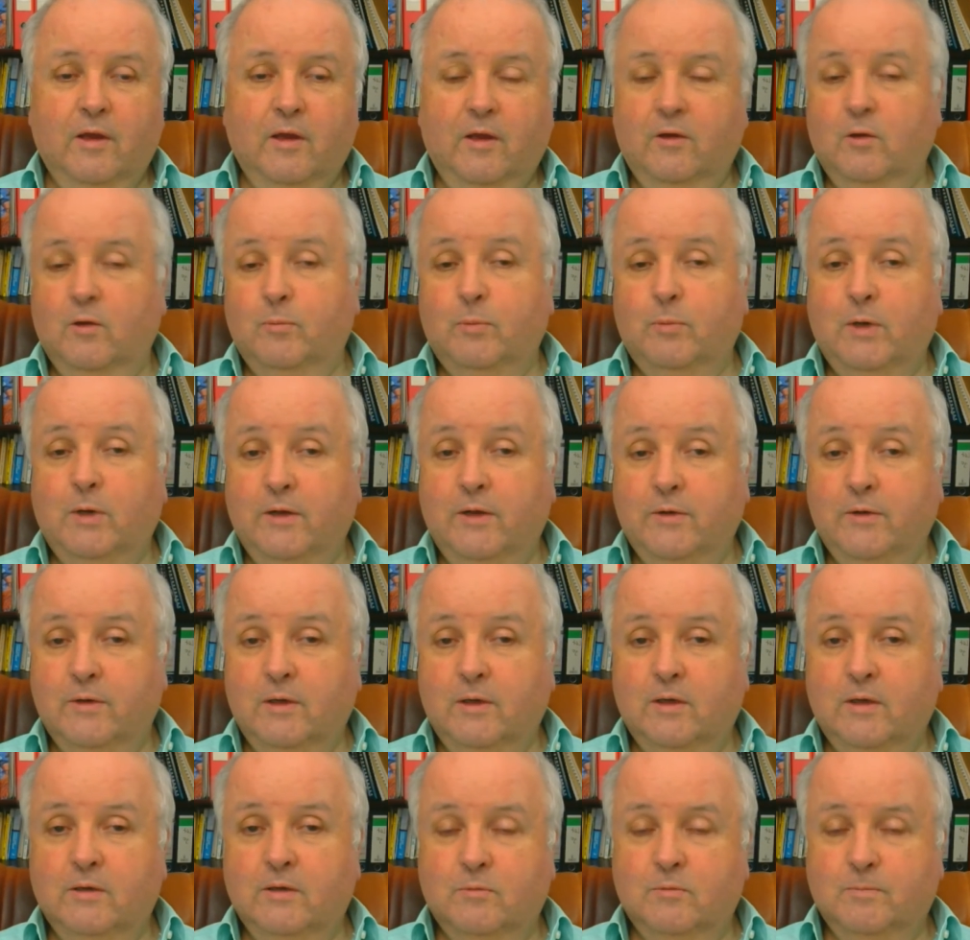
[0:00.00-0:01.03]
your
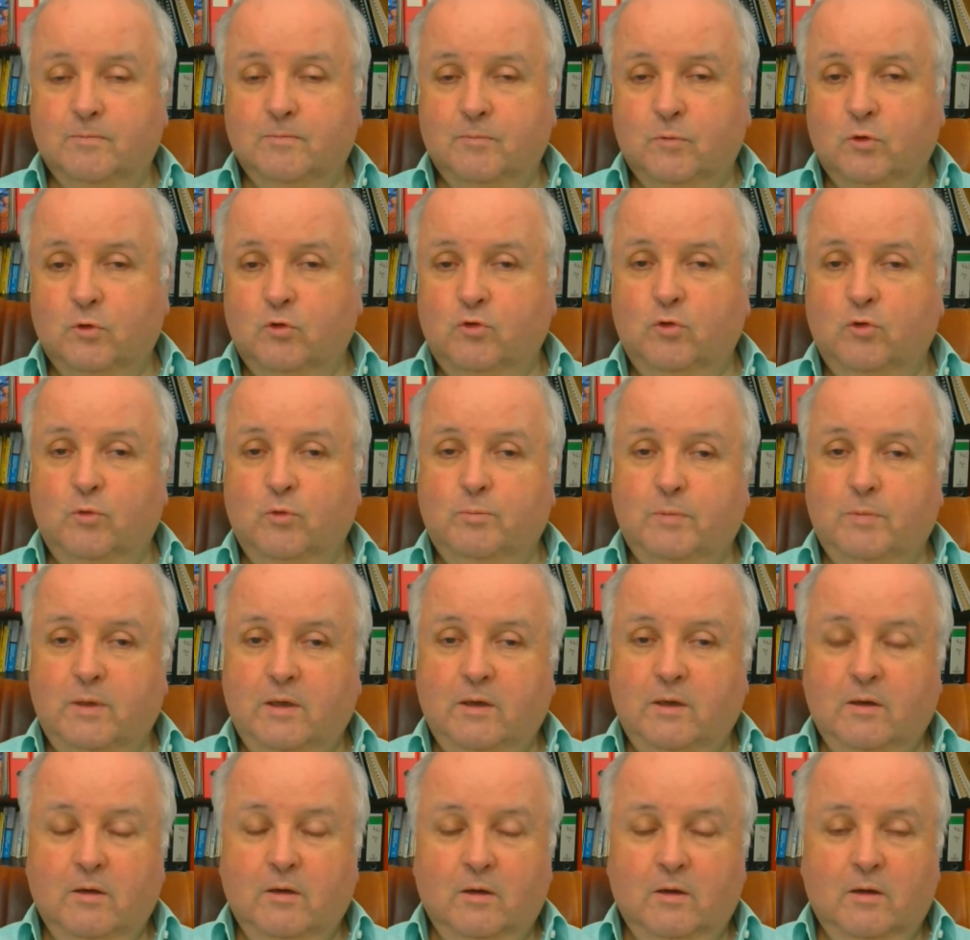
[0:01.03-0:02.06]
partner should
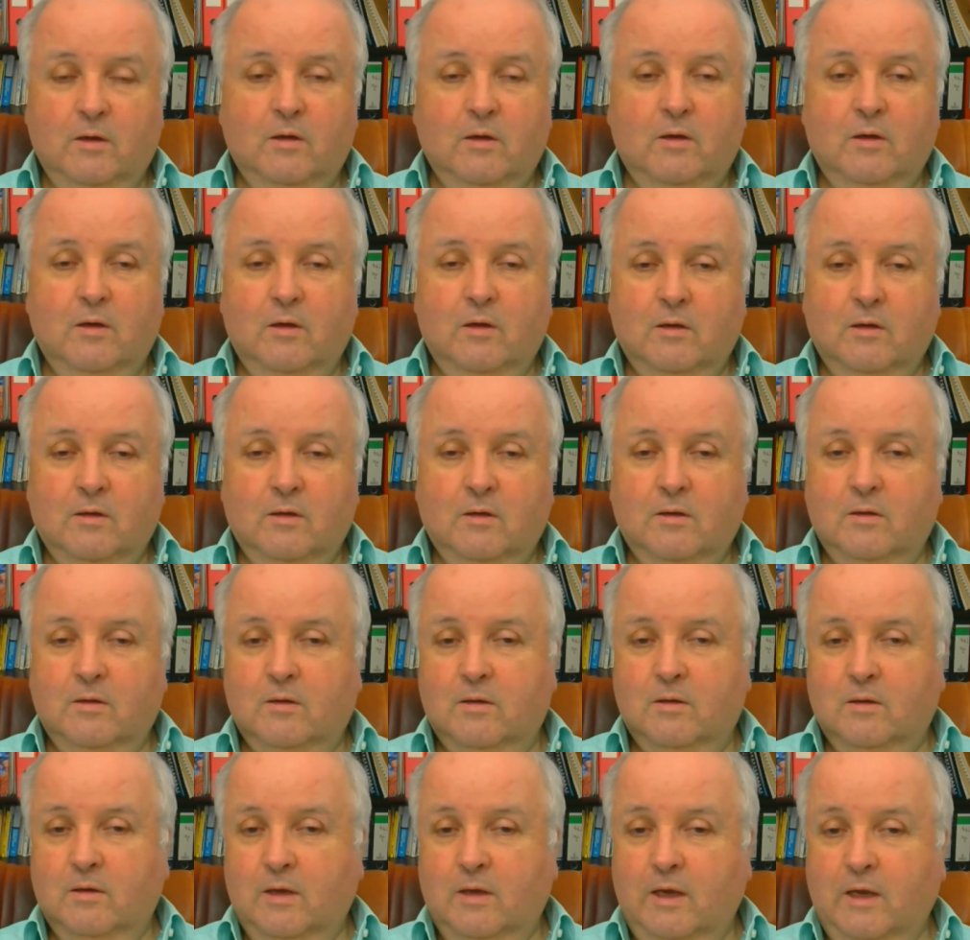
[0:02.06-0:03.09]
be
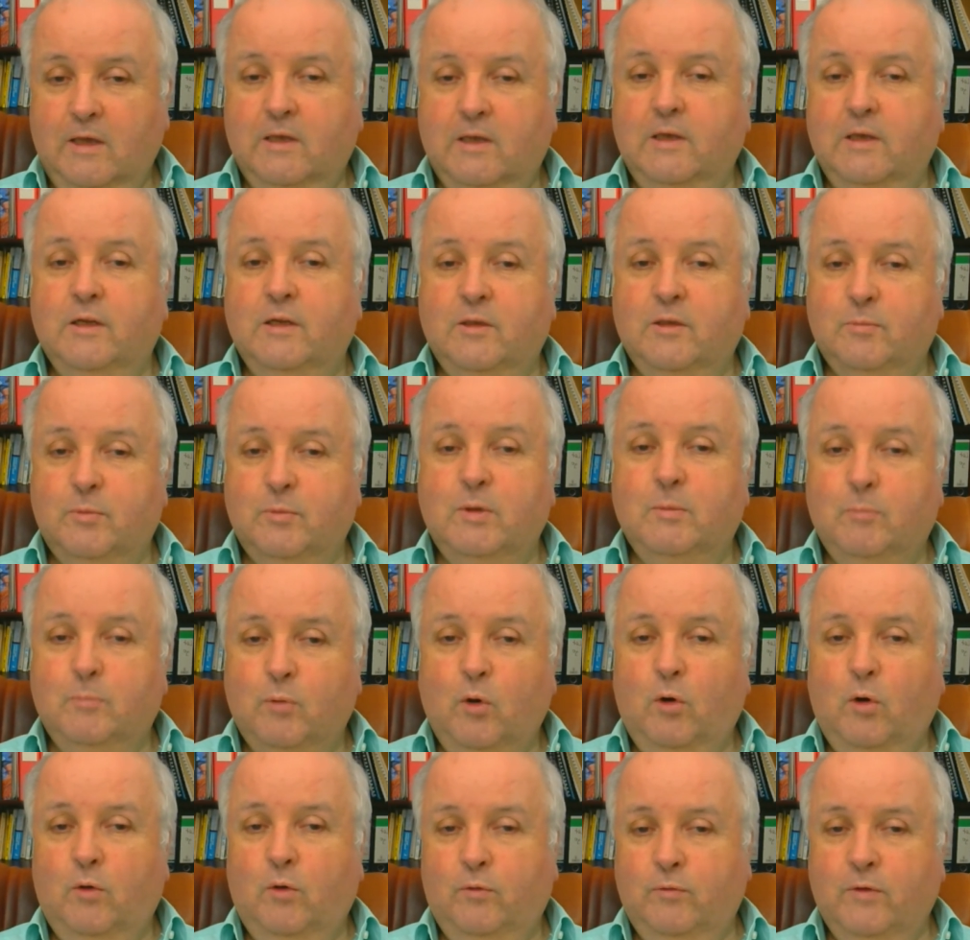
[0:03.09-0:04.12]
at least be
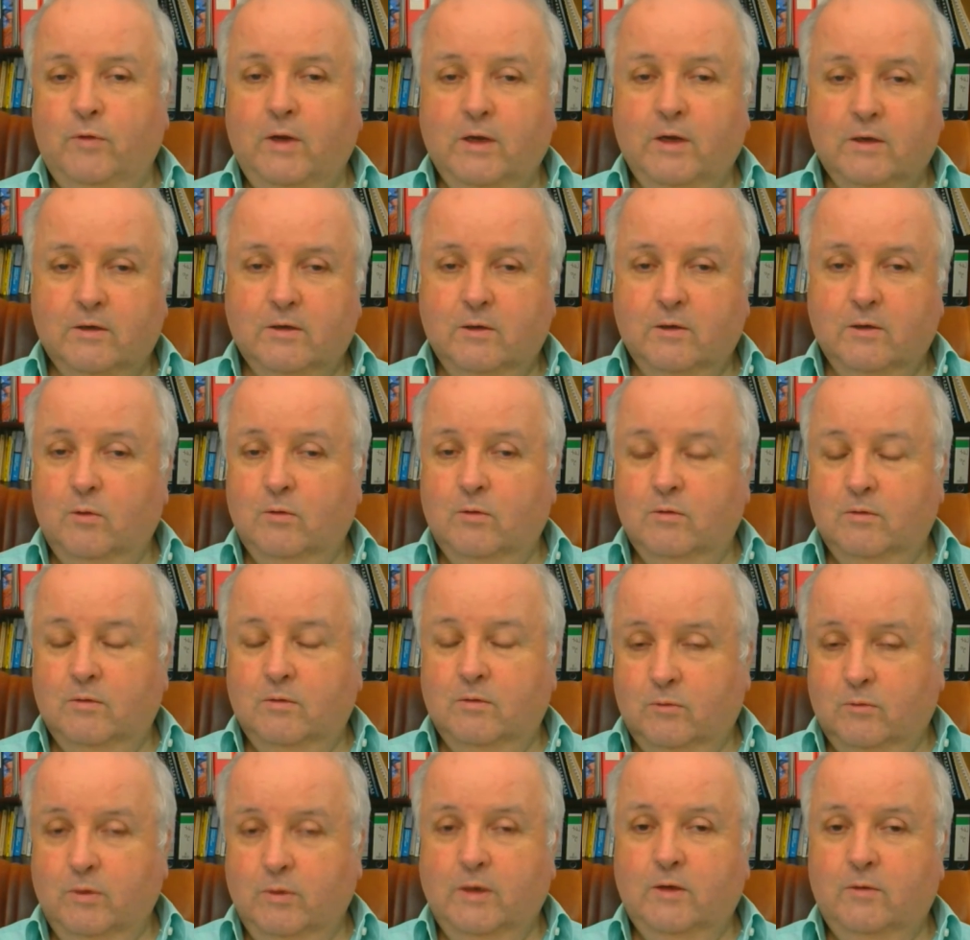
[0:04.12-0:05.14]
perfect,
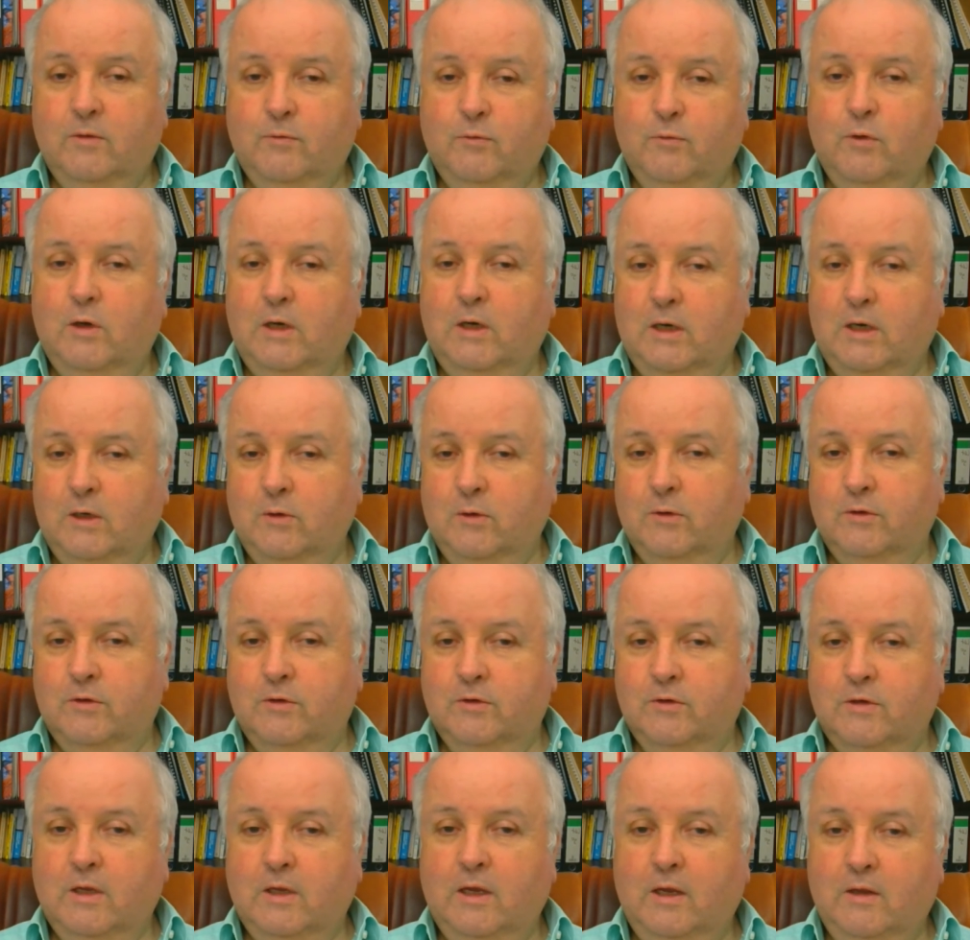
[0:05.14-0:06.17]
24 hours
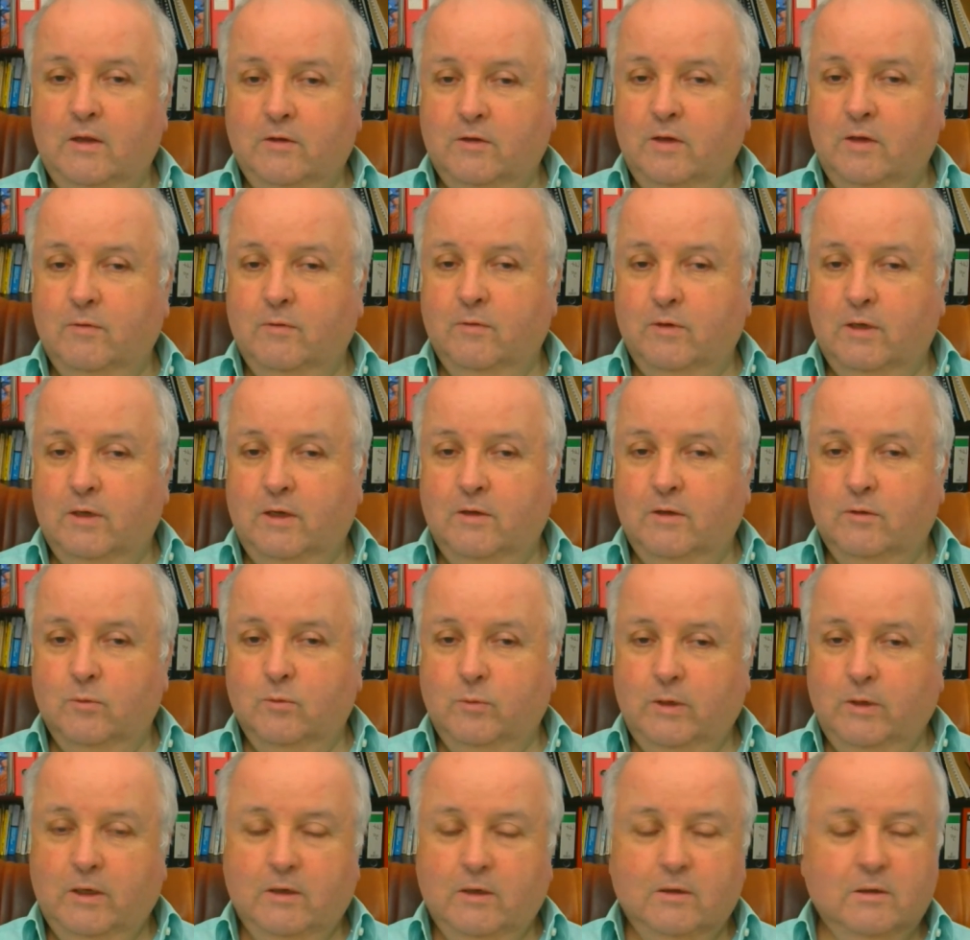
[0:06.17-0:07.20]
a day, 7 days a
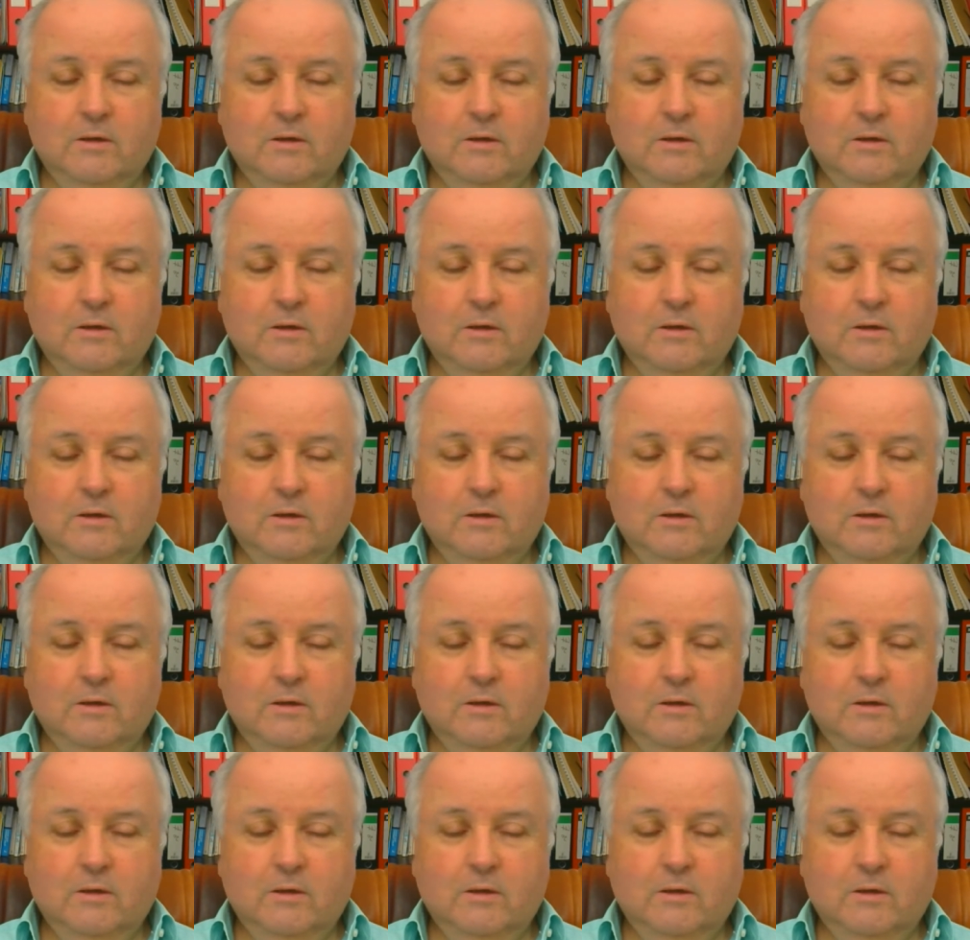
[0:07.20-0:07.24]
week.